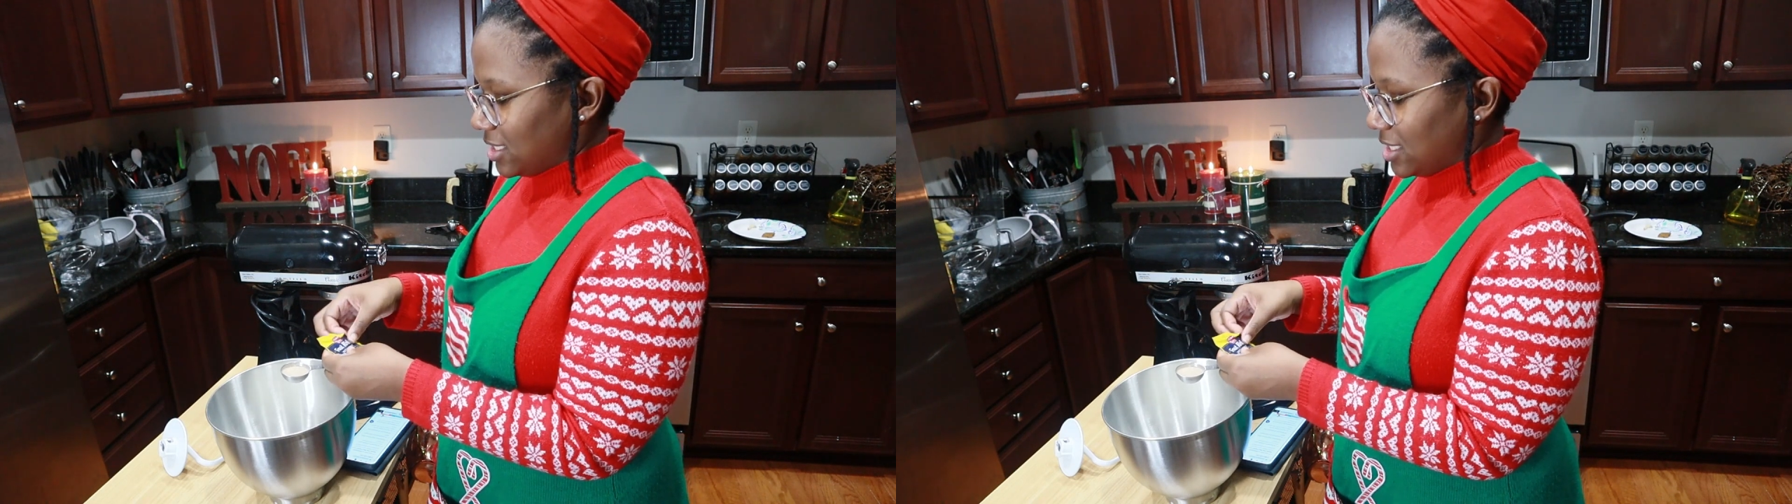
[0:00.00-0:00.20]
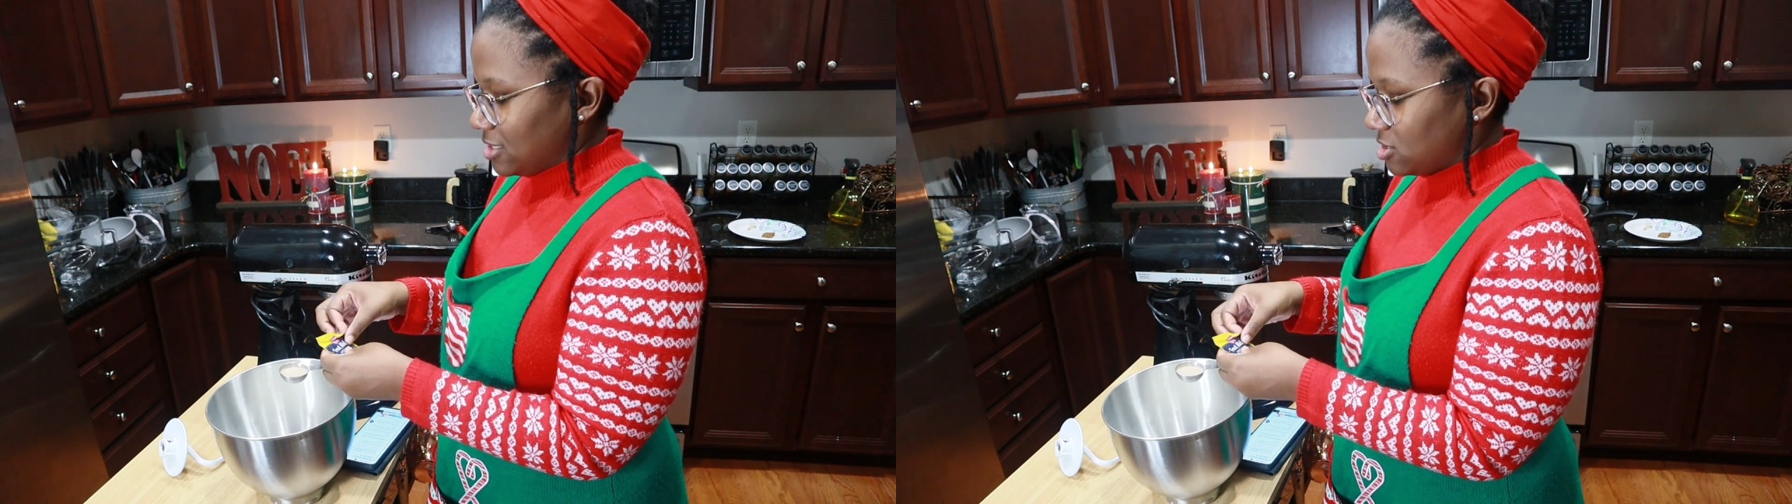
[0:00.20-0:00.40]

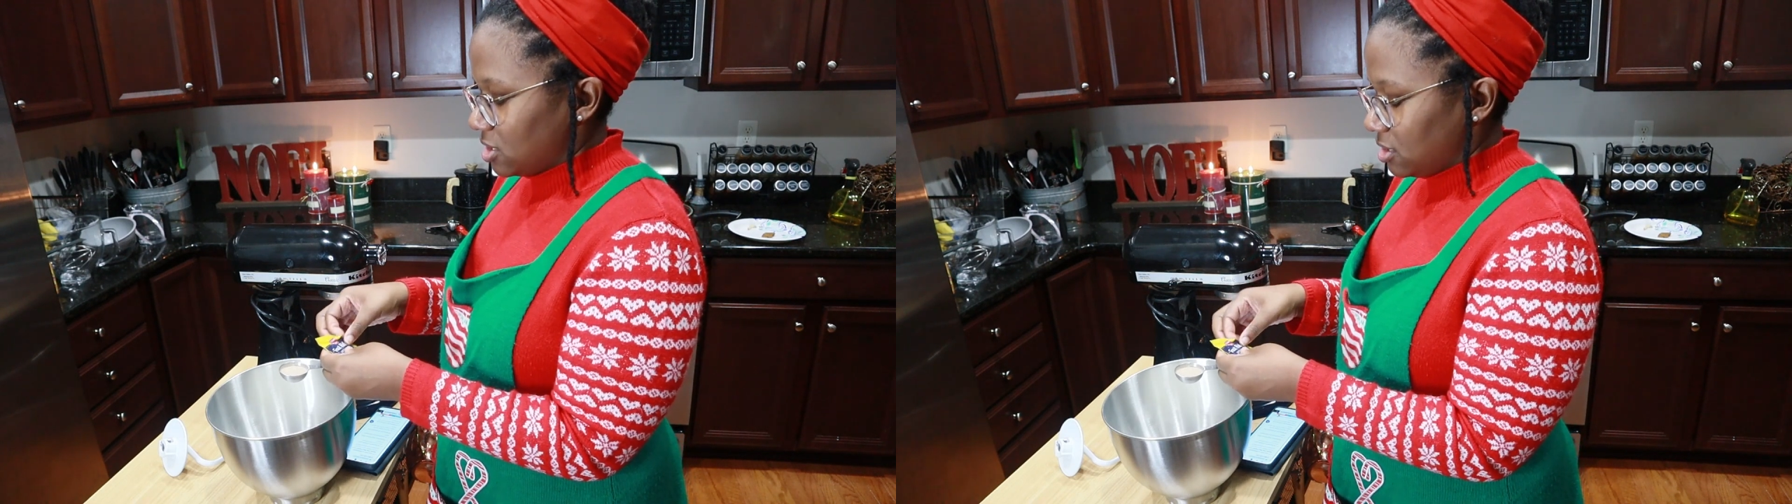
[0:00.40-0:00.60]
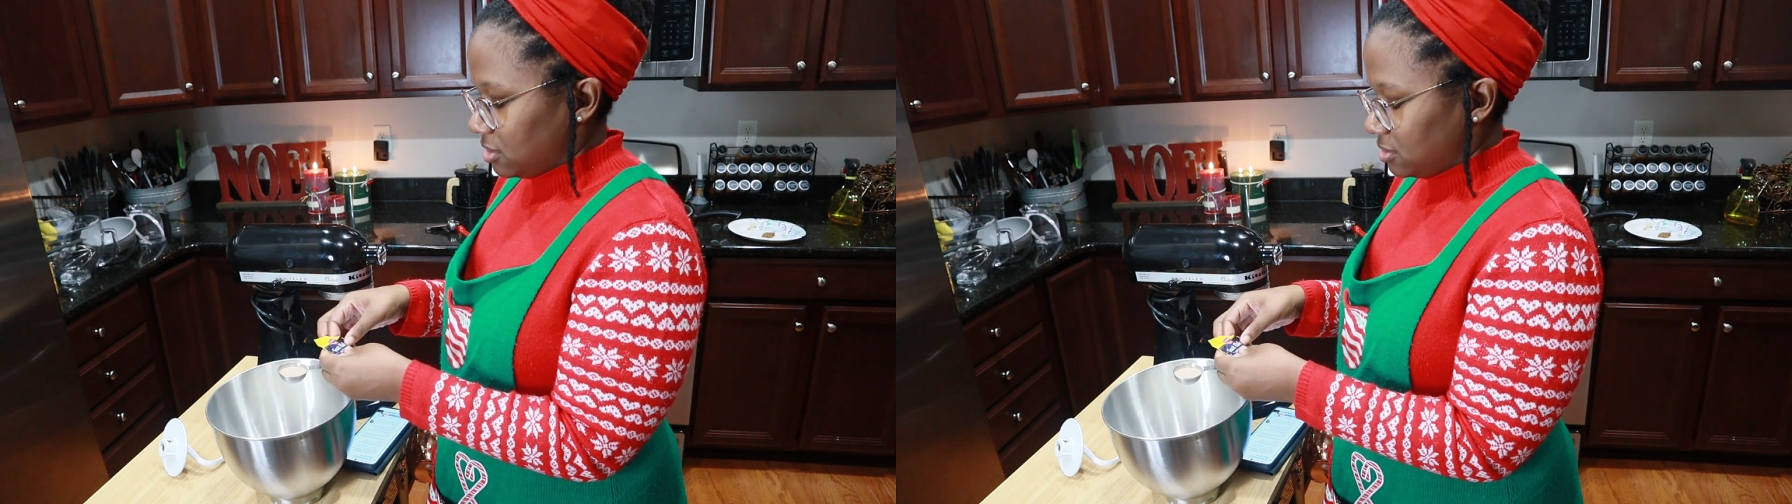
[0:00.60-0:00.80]
yeast.